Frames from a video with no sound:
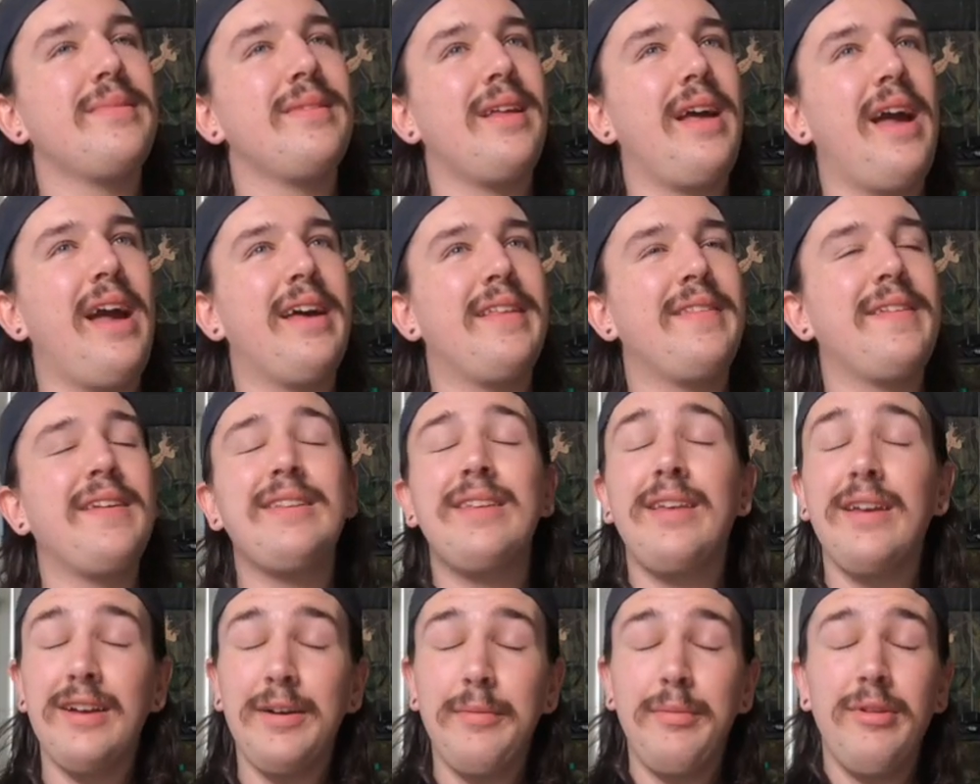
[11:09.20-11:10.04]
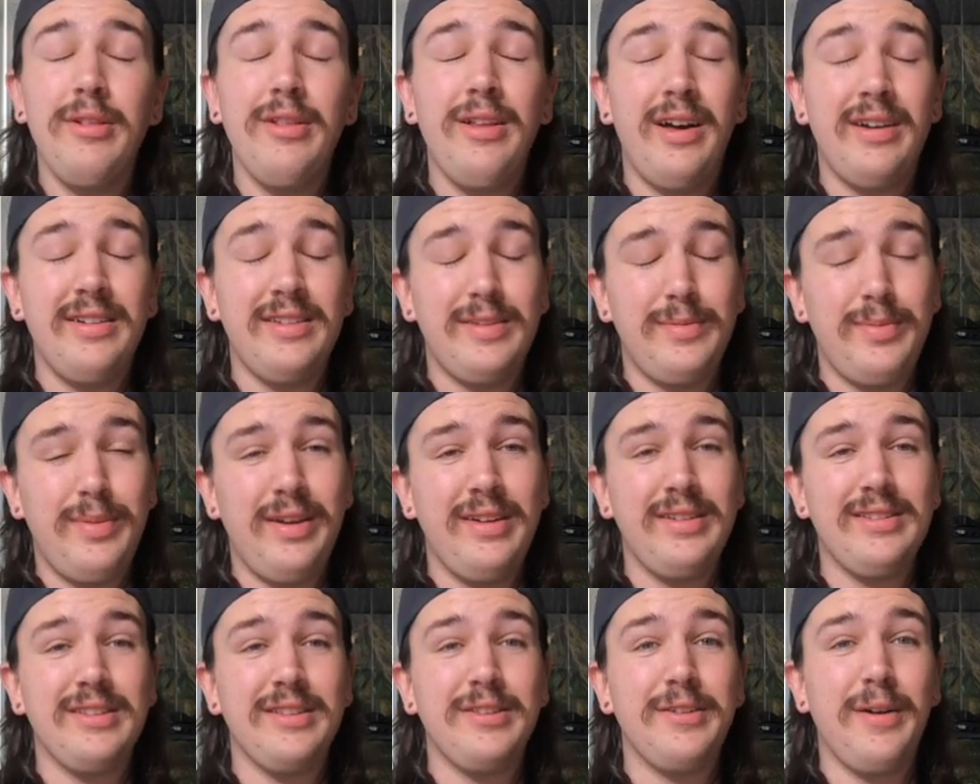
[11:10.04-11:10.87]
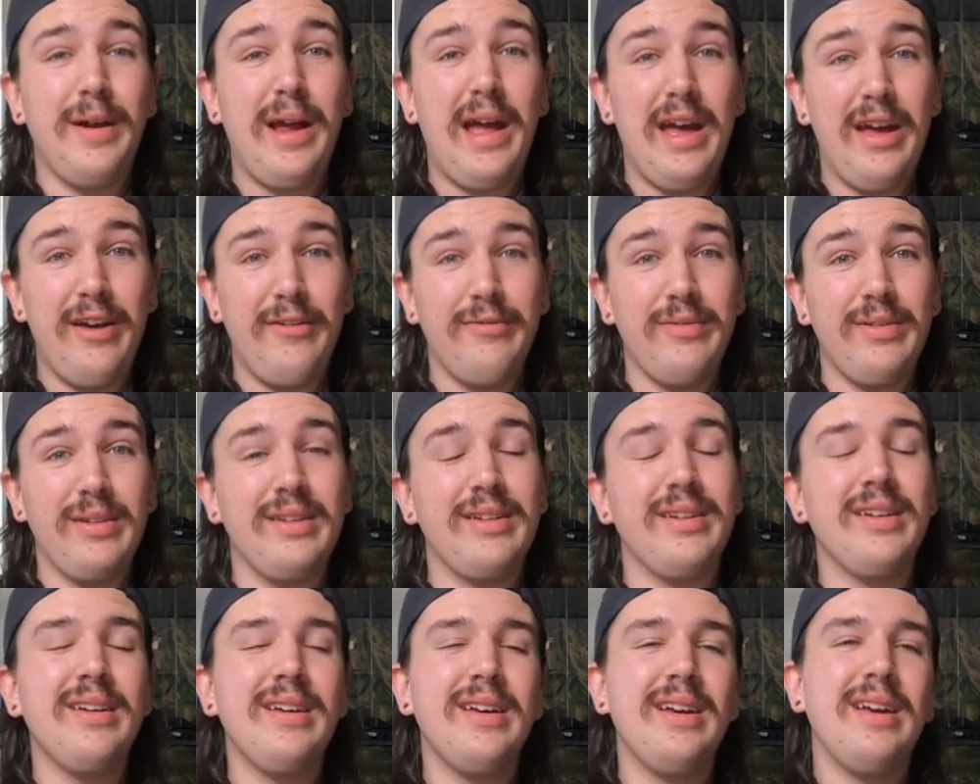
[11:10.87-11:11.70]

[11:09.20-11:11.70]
and they take up a lot of space and they're heavy.